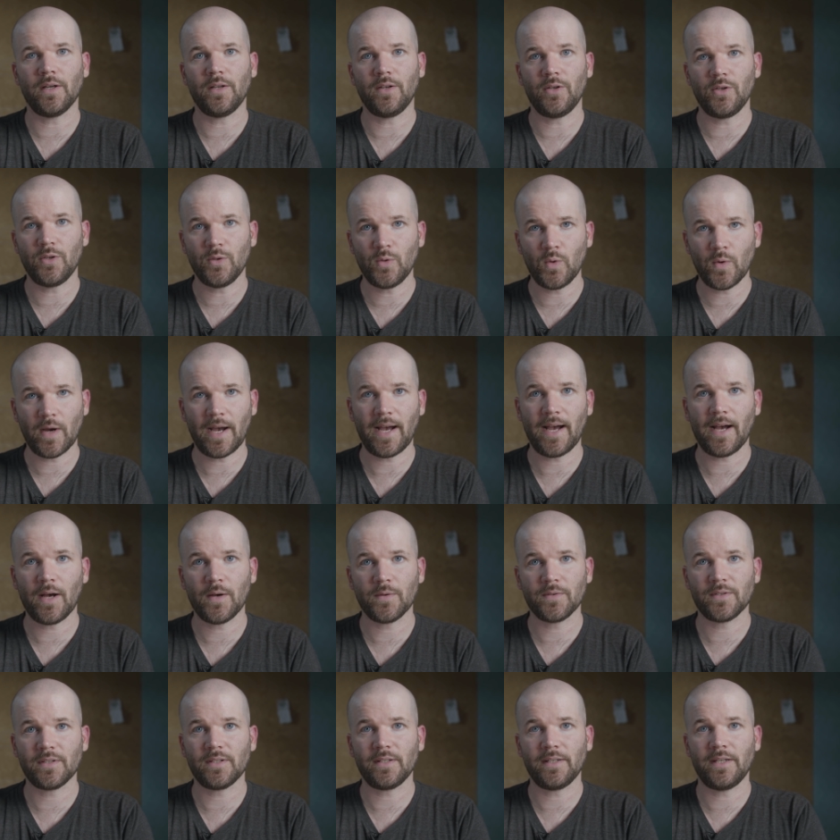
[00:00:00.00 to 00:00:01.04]
a new
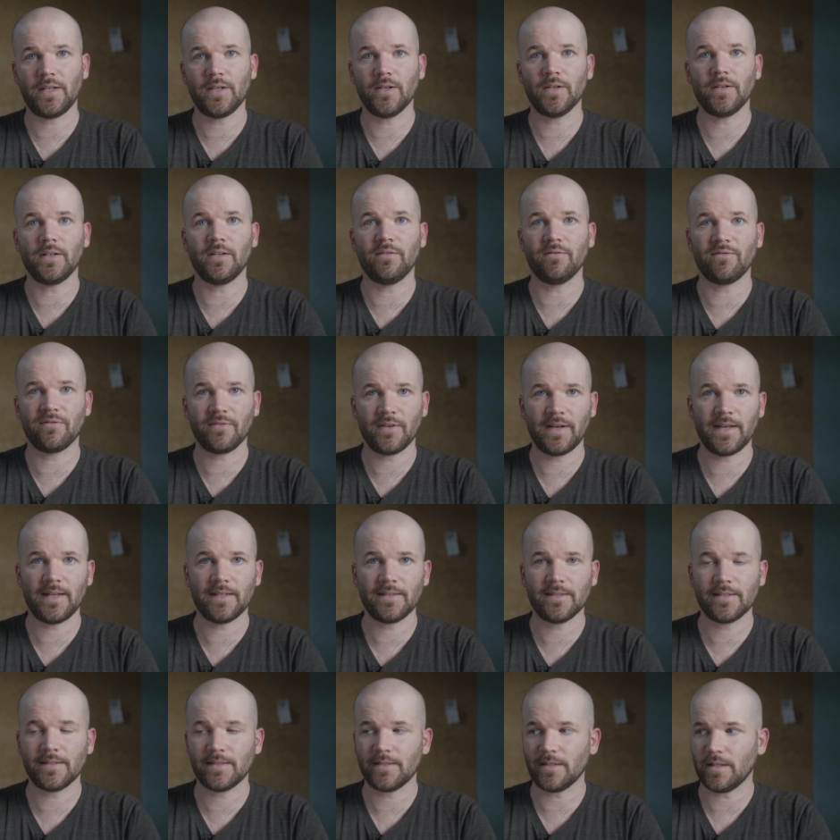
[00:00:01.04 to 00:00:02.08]
house here in
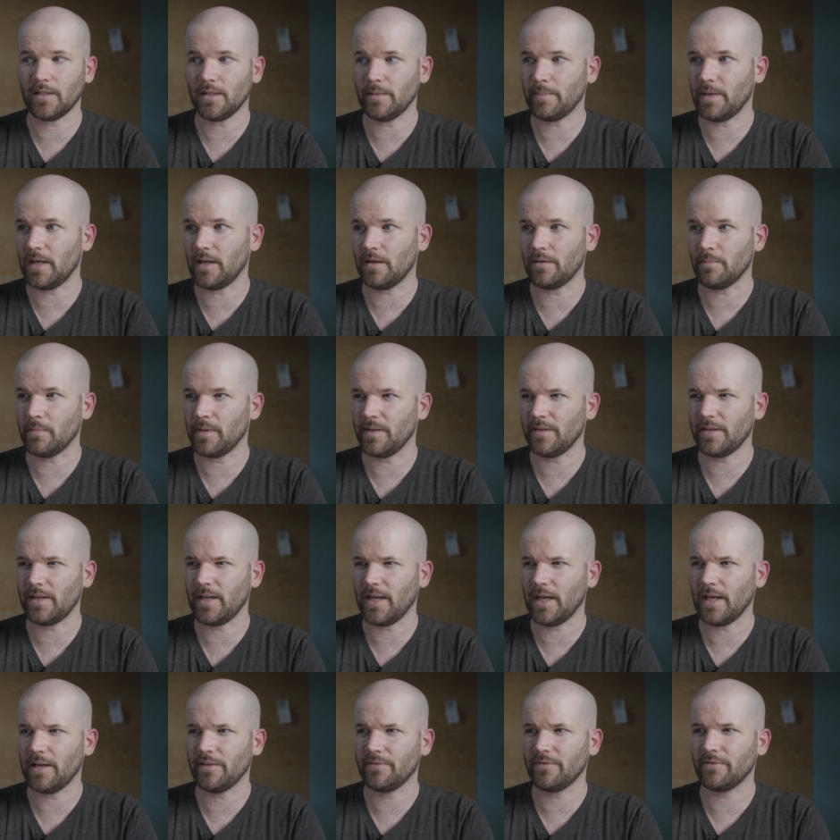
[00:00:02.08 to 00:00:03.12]
France about a month and
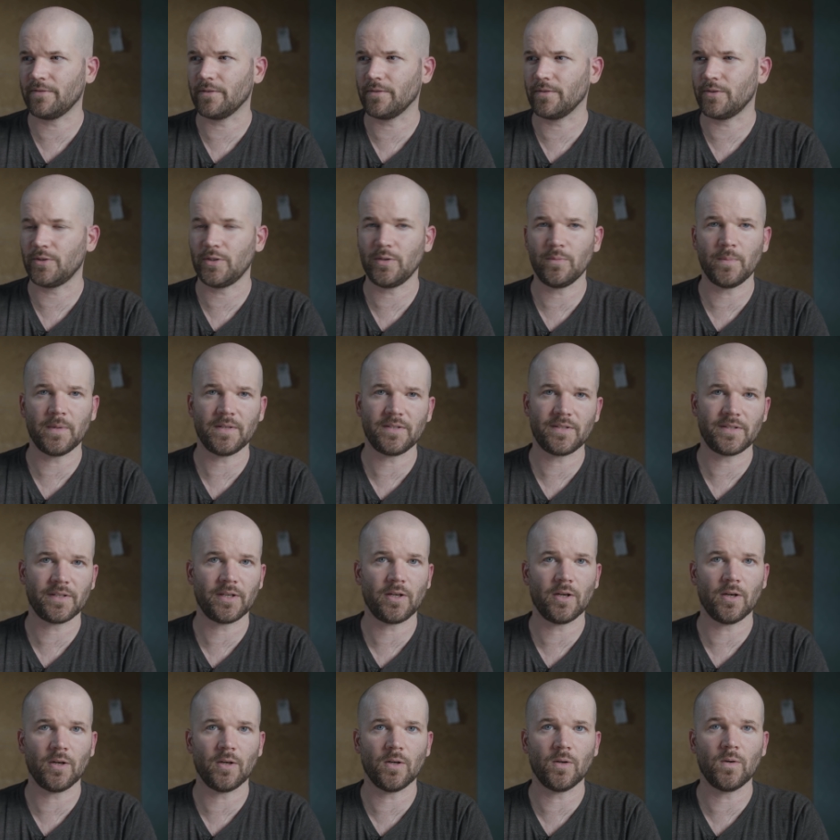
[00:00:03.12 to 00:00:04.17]
a half or two months
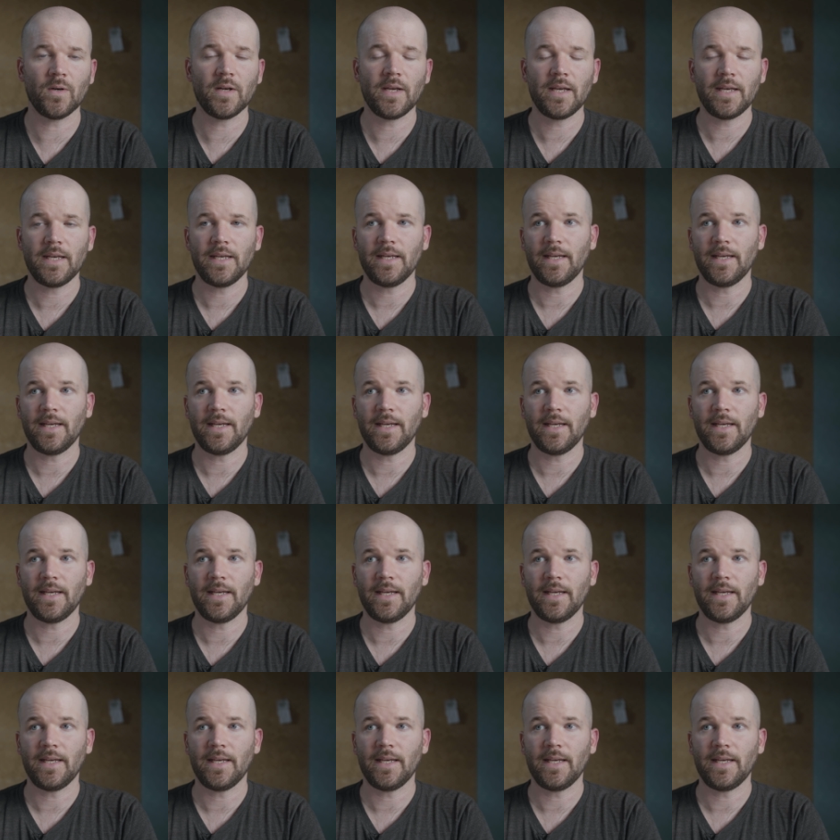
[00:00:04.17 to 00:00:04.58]
ago.